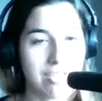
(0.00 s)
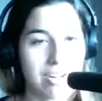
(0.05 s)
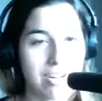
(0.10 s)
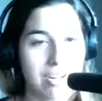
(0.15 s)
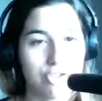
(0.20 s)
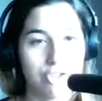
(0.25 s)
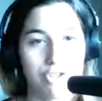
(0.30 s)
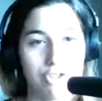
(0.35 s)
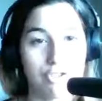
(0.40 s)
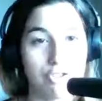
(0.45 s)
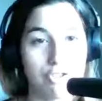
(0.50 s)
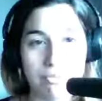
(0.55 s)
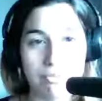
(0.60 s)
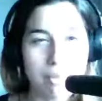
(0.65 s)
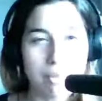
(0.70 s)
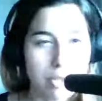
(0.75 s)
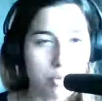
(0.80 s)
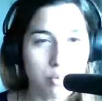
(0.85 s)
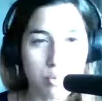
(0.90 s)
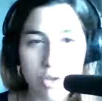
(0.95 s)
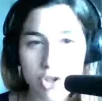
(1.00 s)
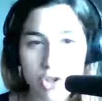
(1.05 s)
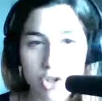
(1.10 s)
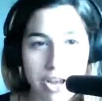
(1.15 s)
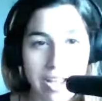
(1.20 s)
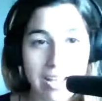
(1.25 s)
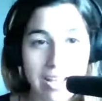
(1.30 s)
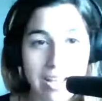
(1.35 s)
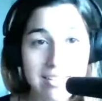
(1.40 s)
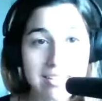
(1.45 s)
was just much more
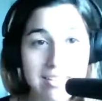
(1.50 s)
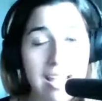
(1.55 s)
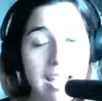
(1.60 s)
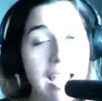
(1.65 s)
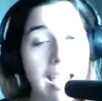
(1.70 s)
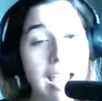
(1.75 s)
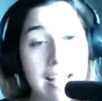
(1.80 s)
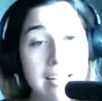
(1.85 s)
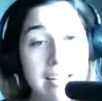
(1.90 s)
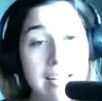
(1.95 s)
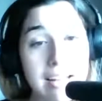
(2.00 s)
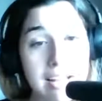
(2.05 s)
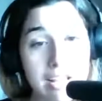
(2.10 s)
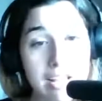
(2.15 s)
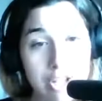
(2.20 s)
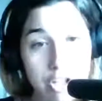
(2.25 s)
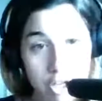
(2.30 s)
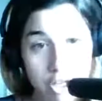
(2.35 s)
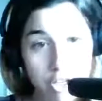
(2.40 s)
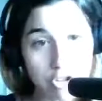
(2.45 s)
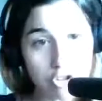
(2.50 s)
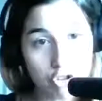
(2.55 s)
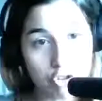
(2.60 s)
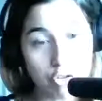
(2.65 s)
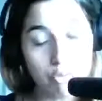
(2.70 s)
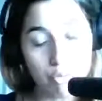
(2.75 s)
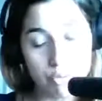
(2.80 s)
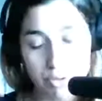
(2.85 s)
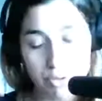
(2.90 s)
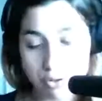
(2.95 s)
jazzed. And it's true.
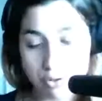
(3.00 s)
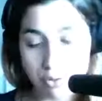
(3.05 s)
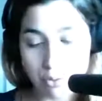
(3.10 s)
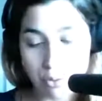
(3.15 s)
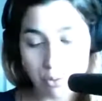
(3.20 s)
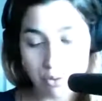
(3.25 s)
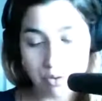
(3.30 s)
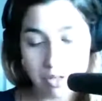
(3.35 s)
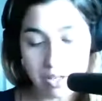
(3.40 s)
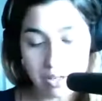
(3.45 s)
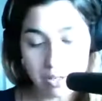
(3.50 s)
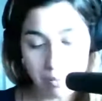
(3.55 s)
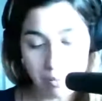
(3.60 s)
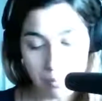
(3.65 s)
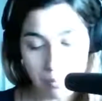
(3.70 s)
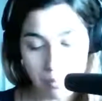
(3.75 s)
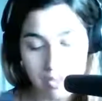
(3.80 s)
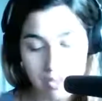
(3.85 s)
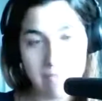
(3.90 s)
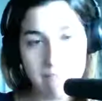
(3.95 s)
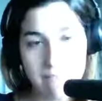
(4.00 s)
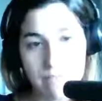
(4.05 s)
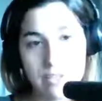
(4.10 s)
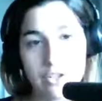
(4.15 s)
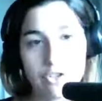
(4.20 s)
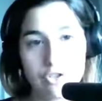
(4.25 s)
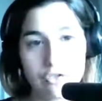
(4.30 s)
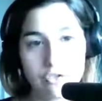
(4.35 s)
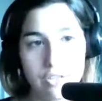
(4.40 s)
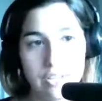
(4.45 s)
Yeah. This story, when I finished
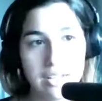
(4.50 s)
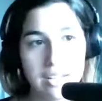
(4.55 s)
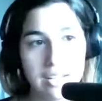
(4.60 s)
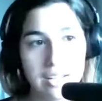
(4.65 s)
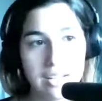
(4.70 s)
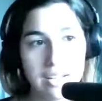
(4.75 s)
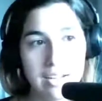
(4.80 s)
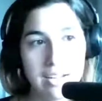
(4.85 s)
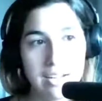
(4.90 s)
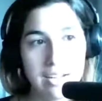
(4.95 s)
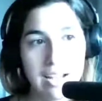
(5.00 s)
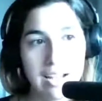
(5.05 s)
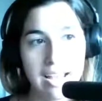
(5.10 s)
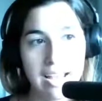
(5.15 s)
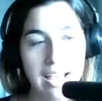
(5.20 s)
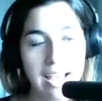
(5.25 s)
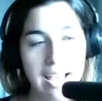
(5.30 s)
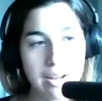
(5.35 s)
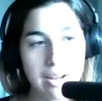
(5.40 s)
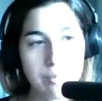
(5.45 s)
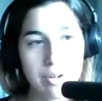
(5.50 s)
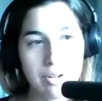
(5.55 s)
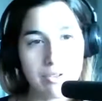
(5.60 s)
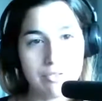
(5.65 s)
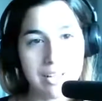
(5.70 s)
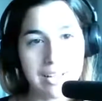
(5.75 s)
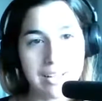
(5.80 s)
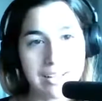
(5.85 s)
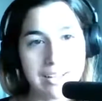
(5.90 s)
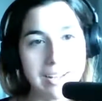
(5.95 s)
reading it, I had a bit of
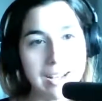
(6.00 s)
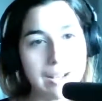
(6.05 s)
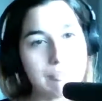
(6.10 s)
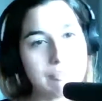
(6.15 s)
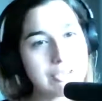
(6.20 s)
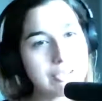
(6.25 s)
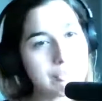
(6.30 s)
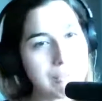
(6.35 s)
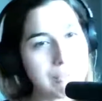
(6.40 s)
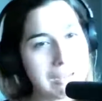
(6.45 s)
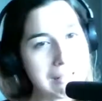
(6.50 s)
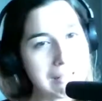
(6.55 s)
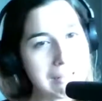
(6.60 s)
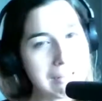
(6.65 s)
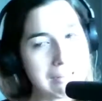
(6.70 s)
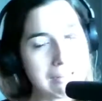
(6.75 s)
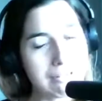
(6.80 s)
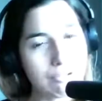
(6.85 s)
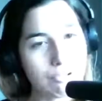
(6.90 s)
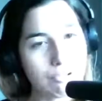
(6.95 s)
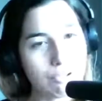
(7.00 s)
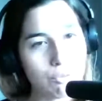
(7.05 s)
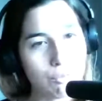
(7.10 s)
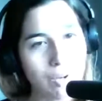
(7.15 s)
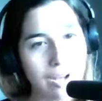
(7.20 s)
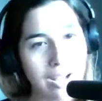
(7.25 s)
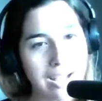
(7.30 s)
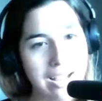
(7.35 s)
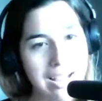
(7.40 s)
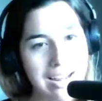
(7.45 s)
like I'm smiling and I don't know
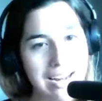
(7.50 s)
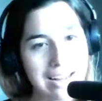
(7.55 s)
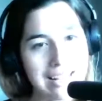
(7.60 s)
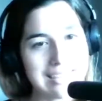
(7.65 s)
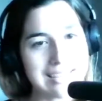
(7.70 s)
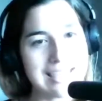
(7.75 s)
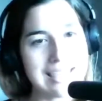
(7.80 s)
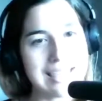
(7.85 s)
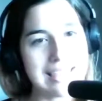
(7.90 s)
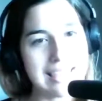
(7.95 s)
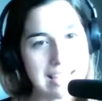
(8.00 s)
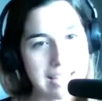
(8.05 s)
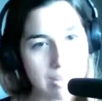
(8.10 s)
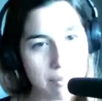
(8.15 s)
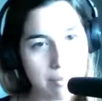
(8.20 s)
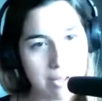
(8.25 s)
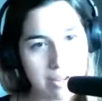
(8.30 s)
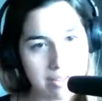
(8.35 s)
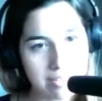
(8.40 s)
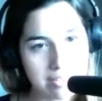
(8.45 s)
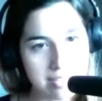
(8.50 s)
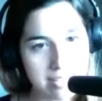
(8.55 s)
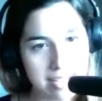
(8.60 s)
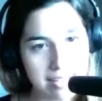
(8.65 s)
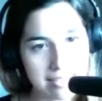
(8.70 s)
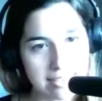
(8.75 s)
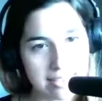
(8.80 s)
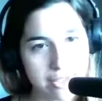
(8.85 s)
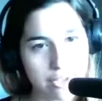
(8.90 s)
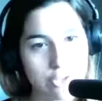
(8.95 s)
why, and I had to think about it to get
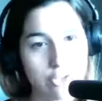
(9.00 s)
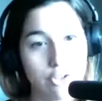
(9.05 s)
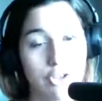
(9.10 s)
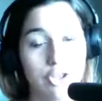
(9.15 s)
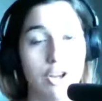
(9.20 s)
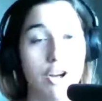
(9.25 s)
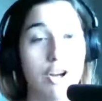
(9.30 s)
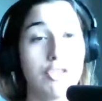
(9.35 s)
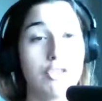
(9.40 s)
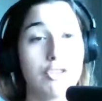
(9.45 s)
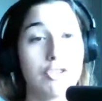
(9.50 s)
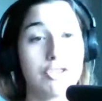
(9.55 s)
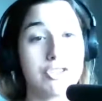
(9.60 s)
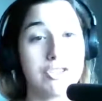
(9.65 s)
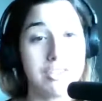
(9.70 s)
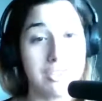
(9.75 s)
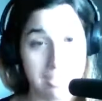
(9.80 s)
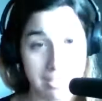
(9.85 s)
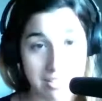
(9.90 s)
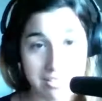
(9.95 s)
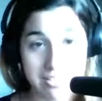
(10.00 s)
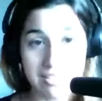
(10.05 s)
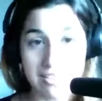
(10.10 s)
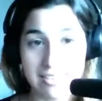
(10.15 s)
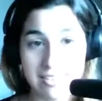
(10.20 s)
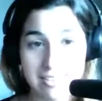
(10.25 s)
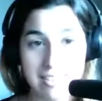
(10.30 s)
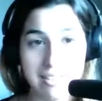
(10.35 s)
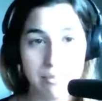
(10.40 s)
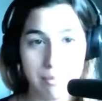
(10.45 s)
there. So the author did
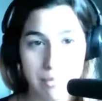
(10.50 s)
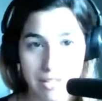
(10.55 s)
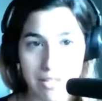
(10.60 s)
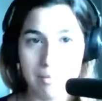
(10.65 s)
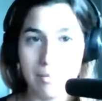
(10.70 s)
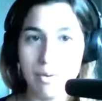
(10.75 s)
succeed in making me